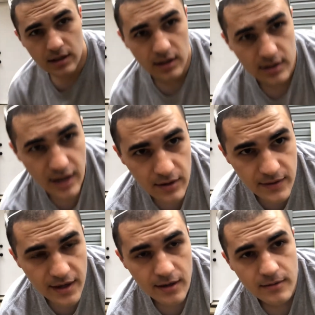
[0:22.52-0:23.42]
that are down
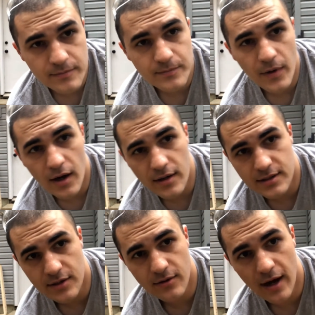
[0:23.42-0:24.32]
there,
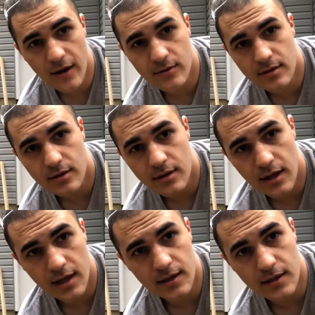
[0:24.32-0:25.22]
dig around
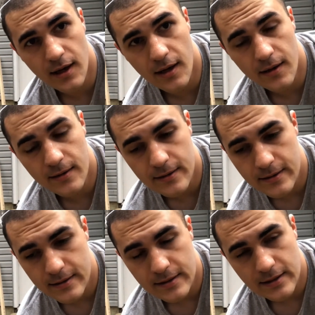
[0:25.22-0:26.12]
and
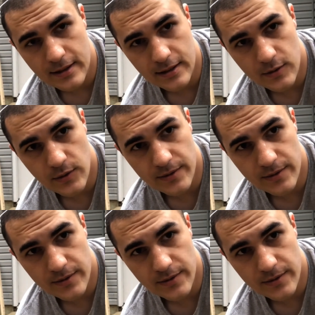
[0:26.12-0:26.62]
get to it.